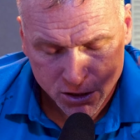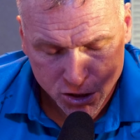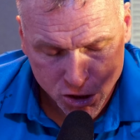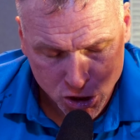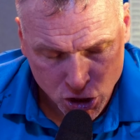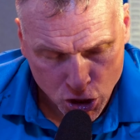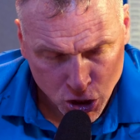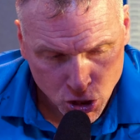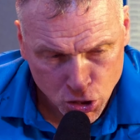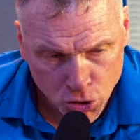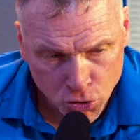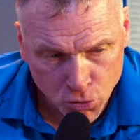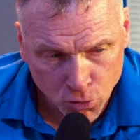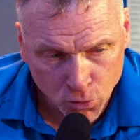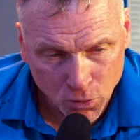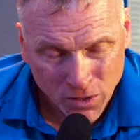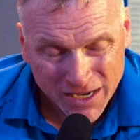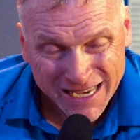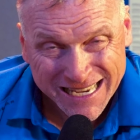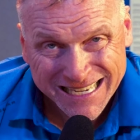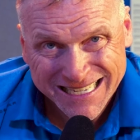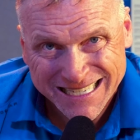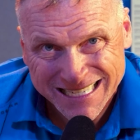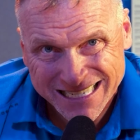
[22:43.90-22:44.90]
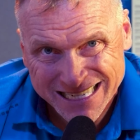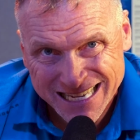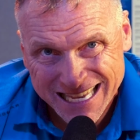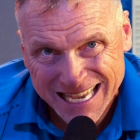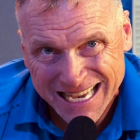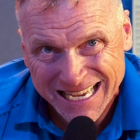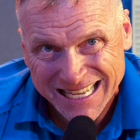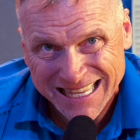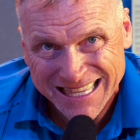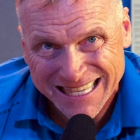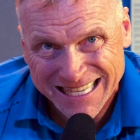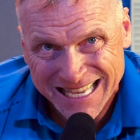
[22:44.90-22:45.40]
Two,
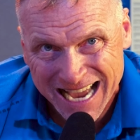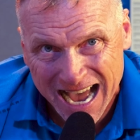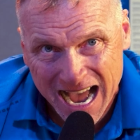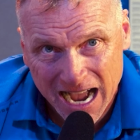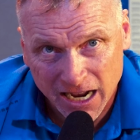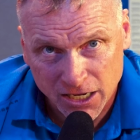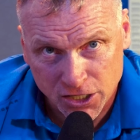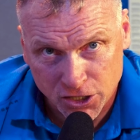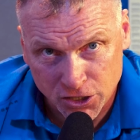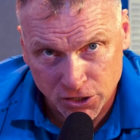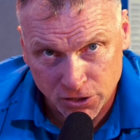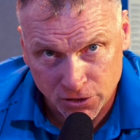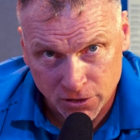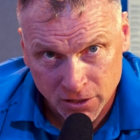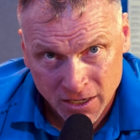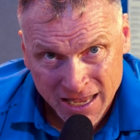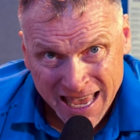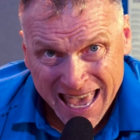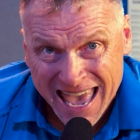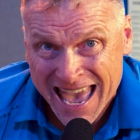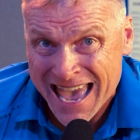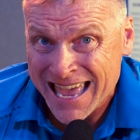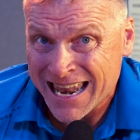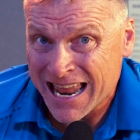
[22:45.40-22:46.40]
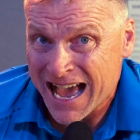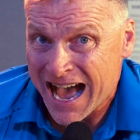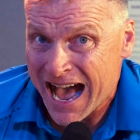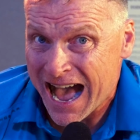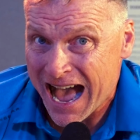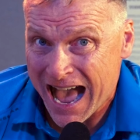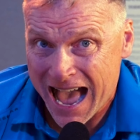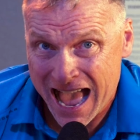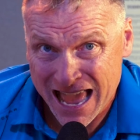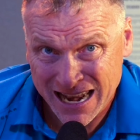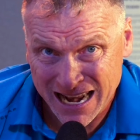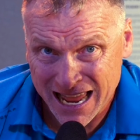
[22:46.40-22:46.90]
see a doctor. And
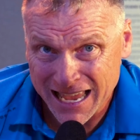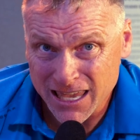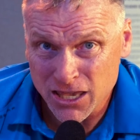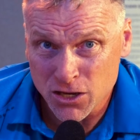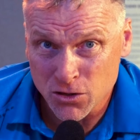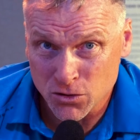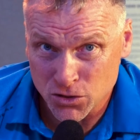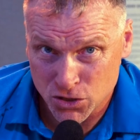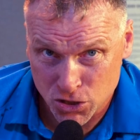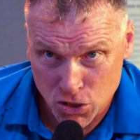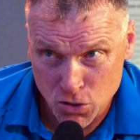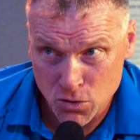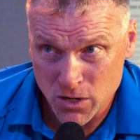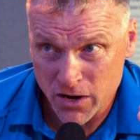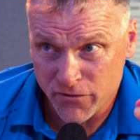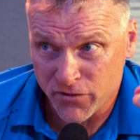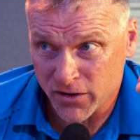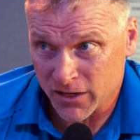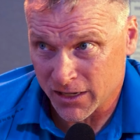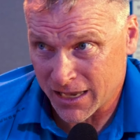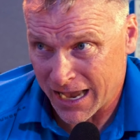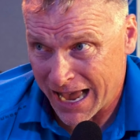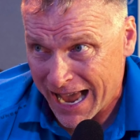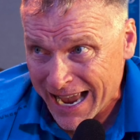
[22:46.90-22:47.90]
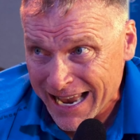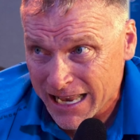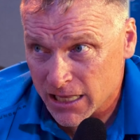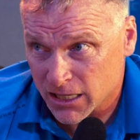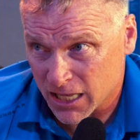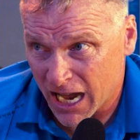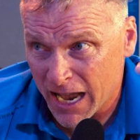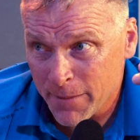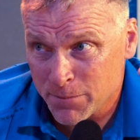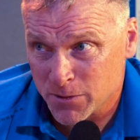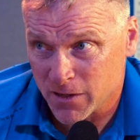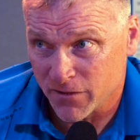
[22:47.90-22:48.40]
and I use two different kind,
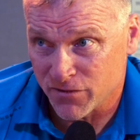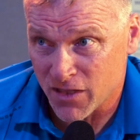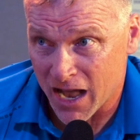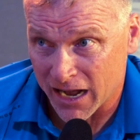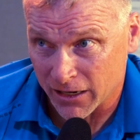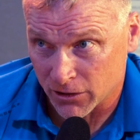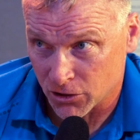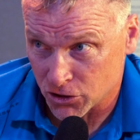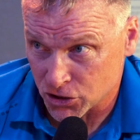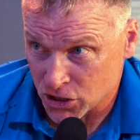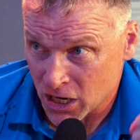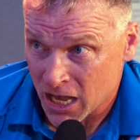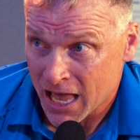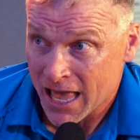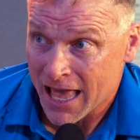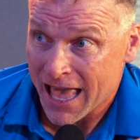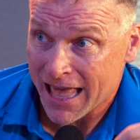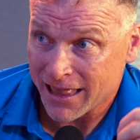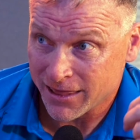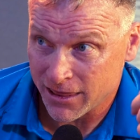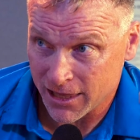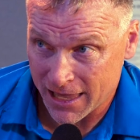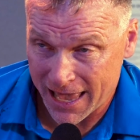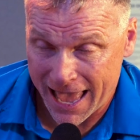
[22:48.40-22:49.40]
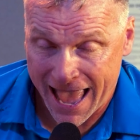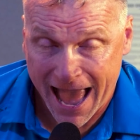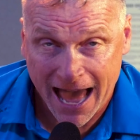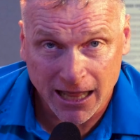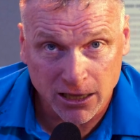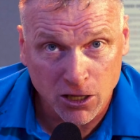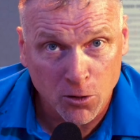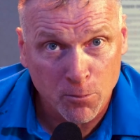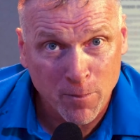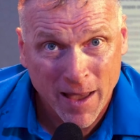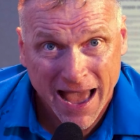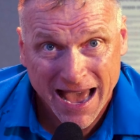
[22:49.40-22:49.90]
types of doctors the
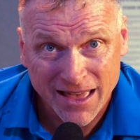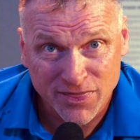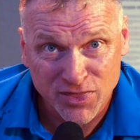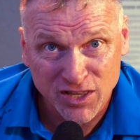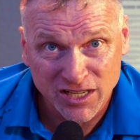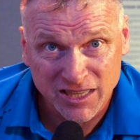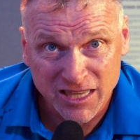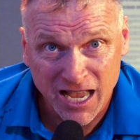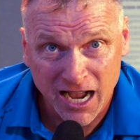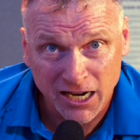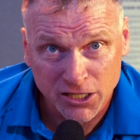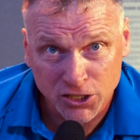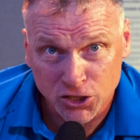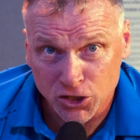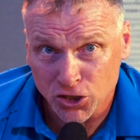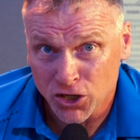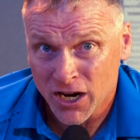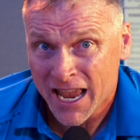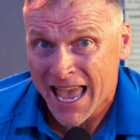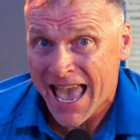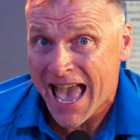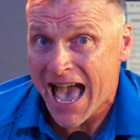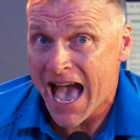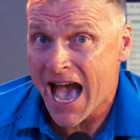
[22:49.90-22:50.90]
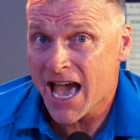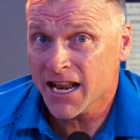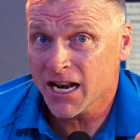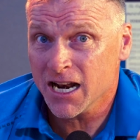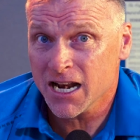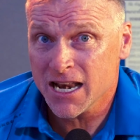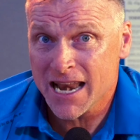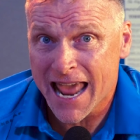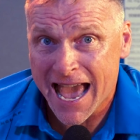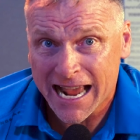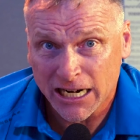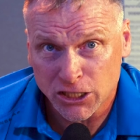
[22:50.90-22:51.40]
allopathic doctor and
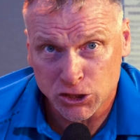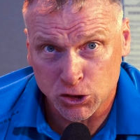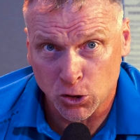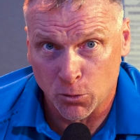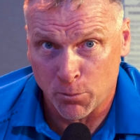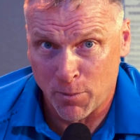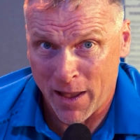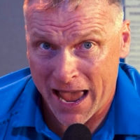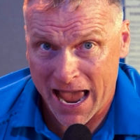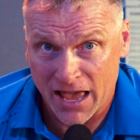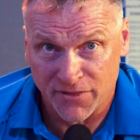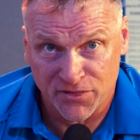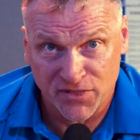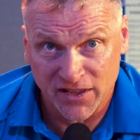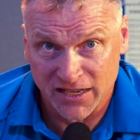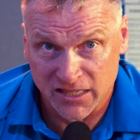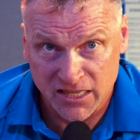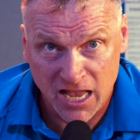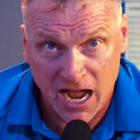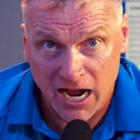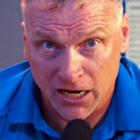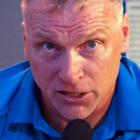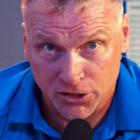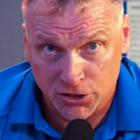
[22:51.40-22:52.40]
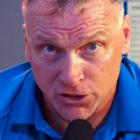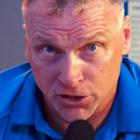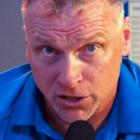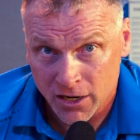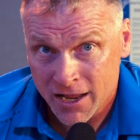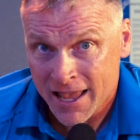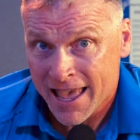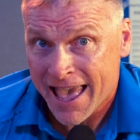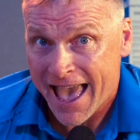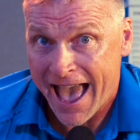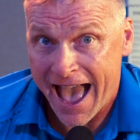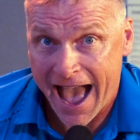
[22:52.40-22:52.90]
a naturopathic doctor.
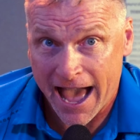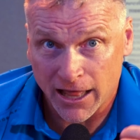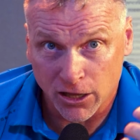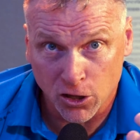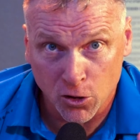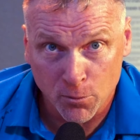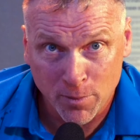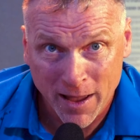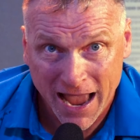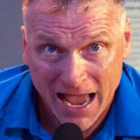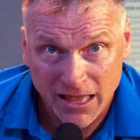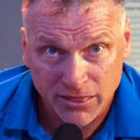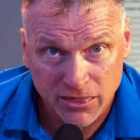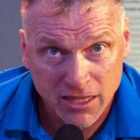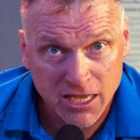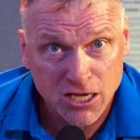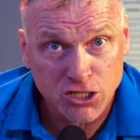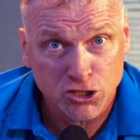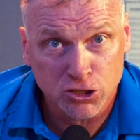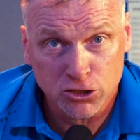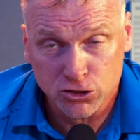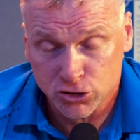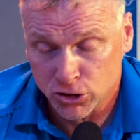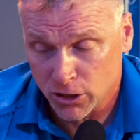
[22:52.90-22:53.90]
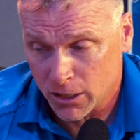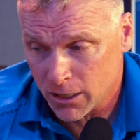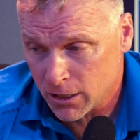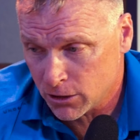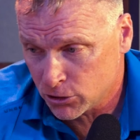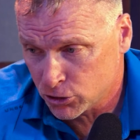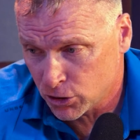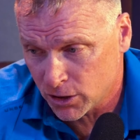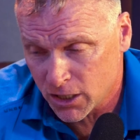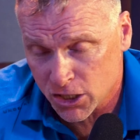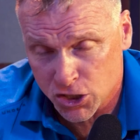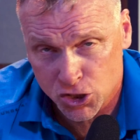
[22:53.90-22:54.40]
Allopathy is your tr
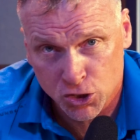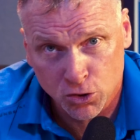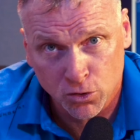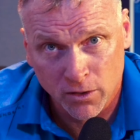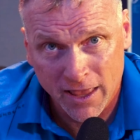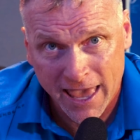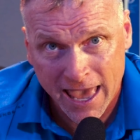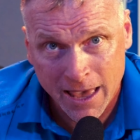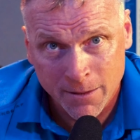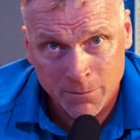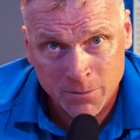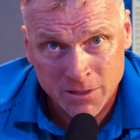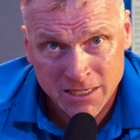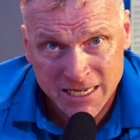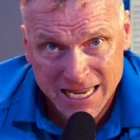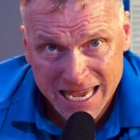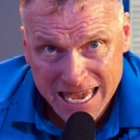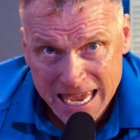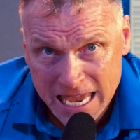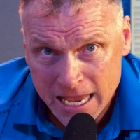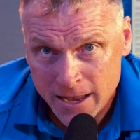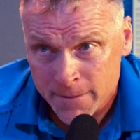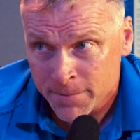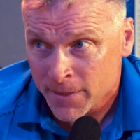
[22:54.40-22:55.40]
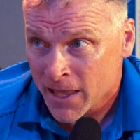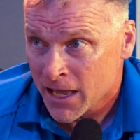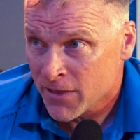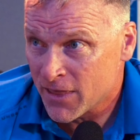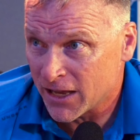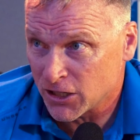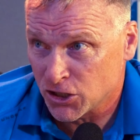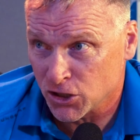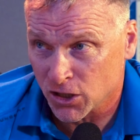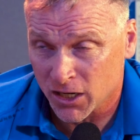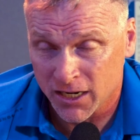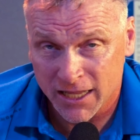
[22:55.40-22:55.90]
traditional MD
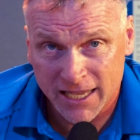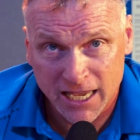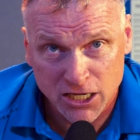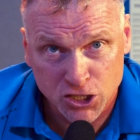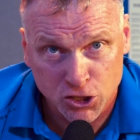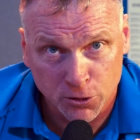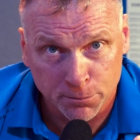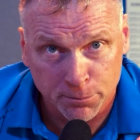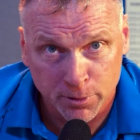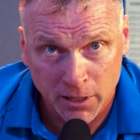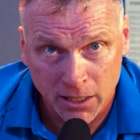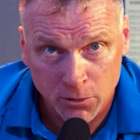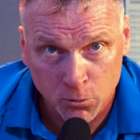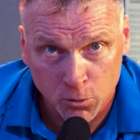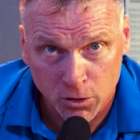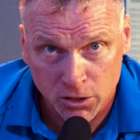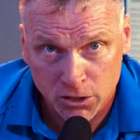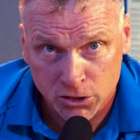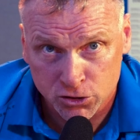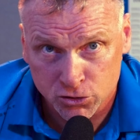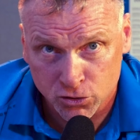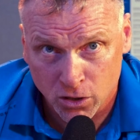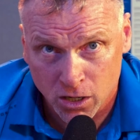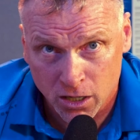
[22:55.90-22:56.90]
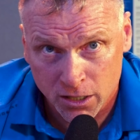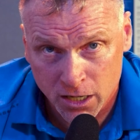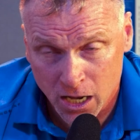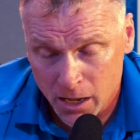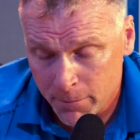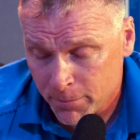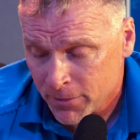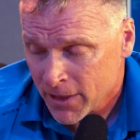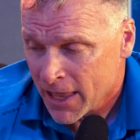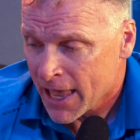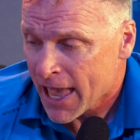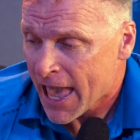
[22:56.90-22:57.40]
that you're going to get your blood work drawn
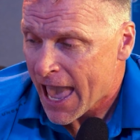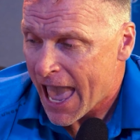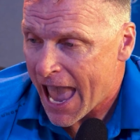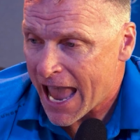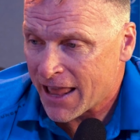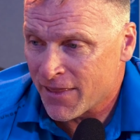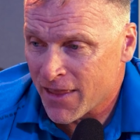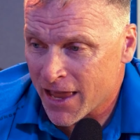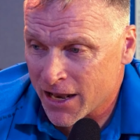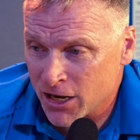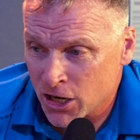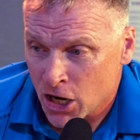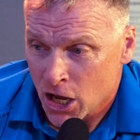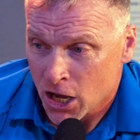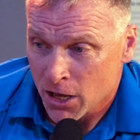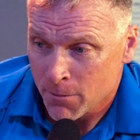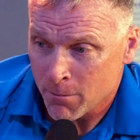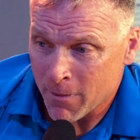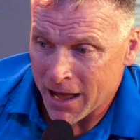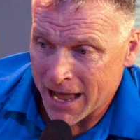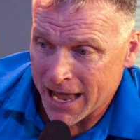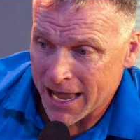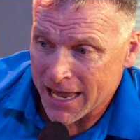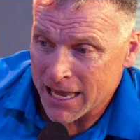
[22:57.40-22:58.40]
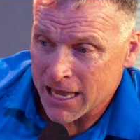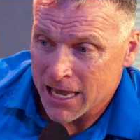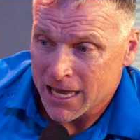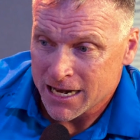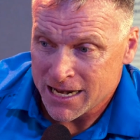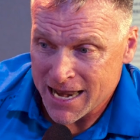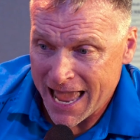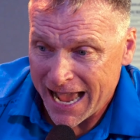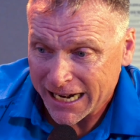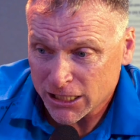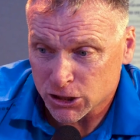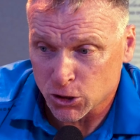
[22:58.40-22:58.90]
up. And then my
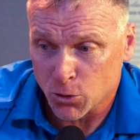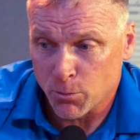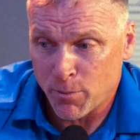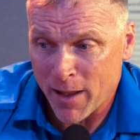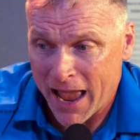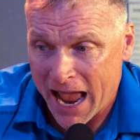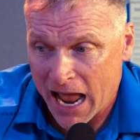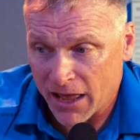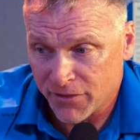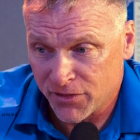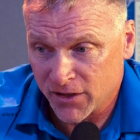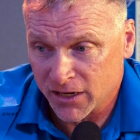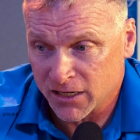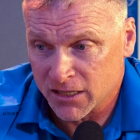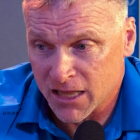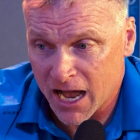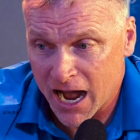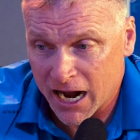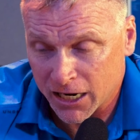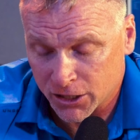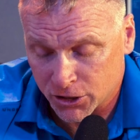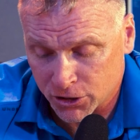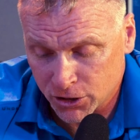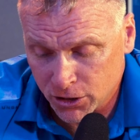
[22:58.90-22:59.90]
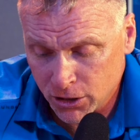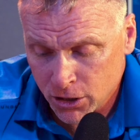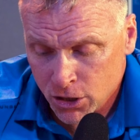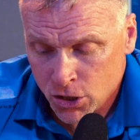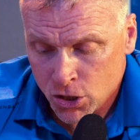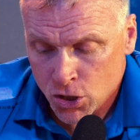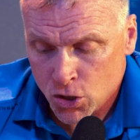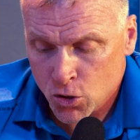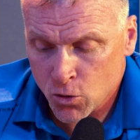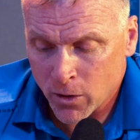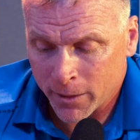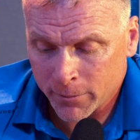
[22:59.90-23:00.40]
naturopathic doctor,
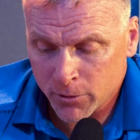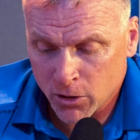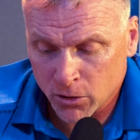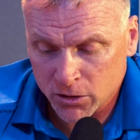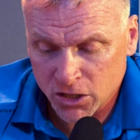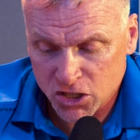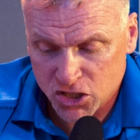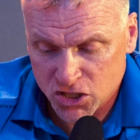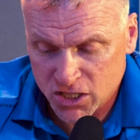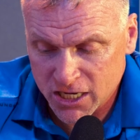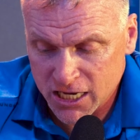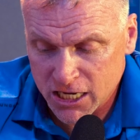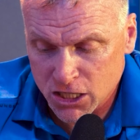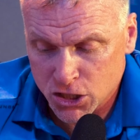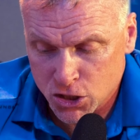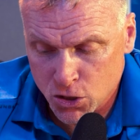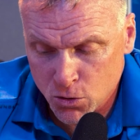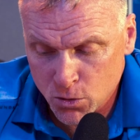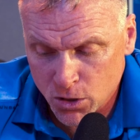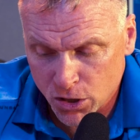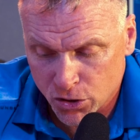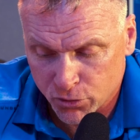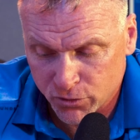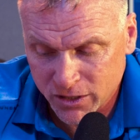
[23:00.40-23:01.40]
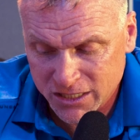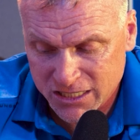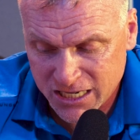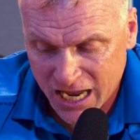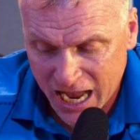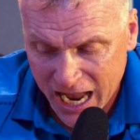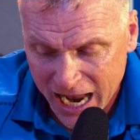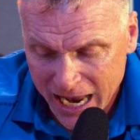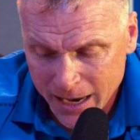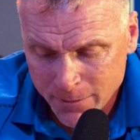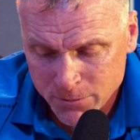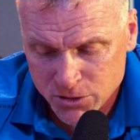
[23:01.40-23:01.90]
who I'm going to see two to three
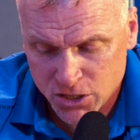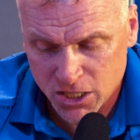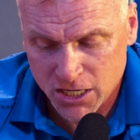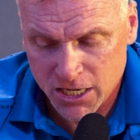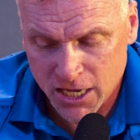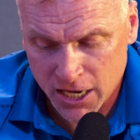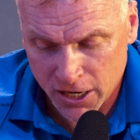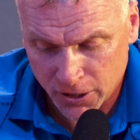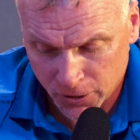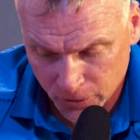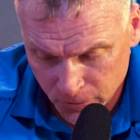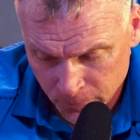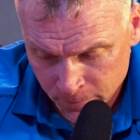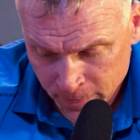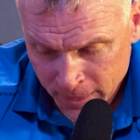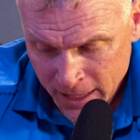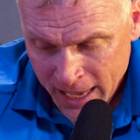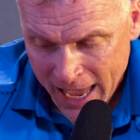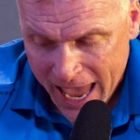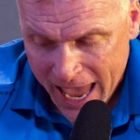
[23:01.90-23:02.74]
times a year